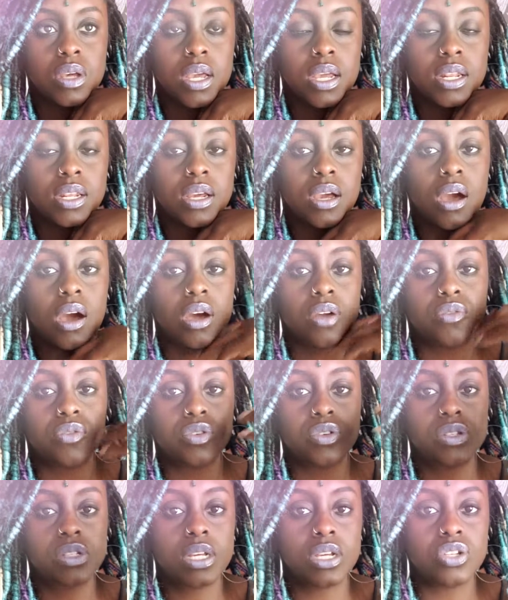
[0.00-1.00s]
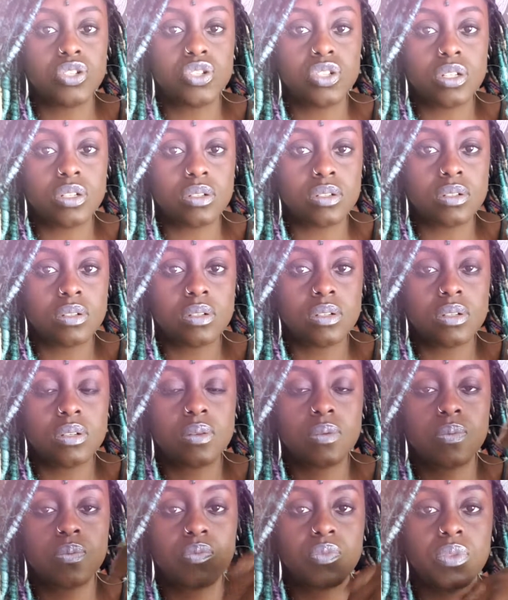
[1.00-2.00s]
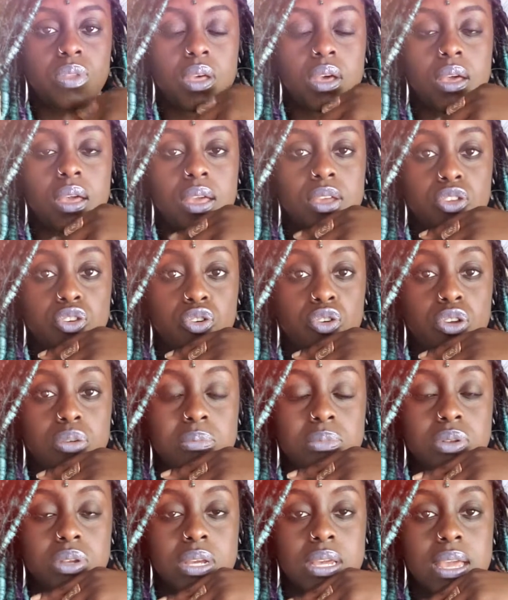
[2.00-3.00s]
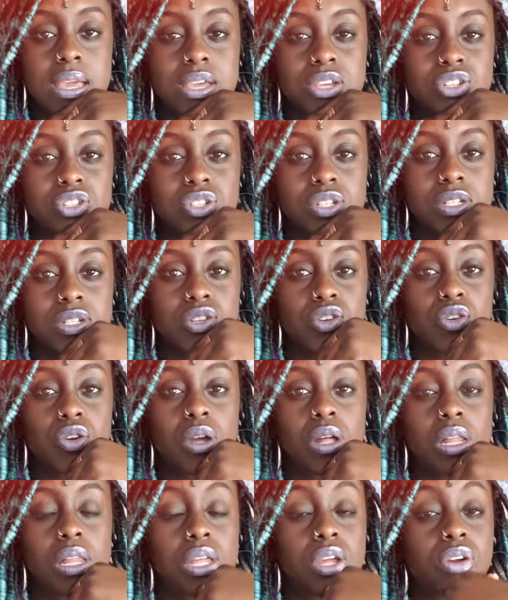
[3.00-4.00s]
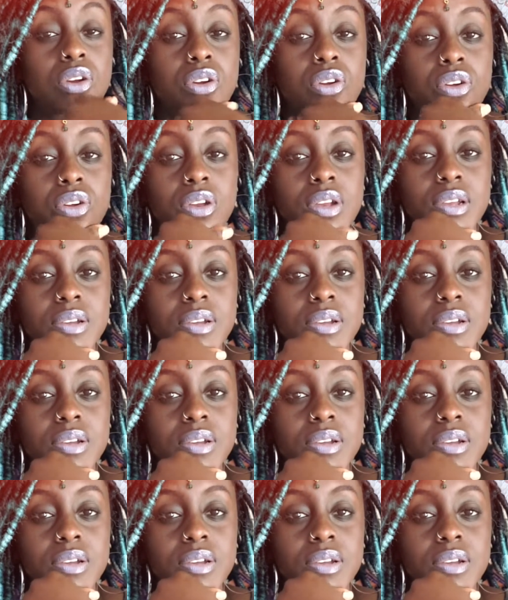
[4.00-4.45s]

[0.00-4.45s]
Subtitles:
in conversation, in your communication, you're clear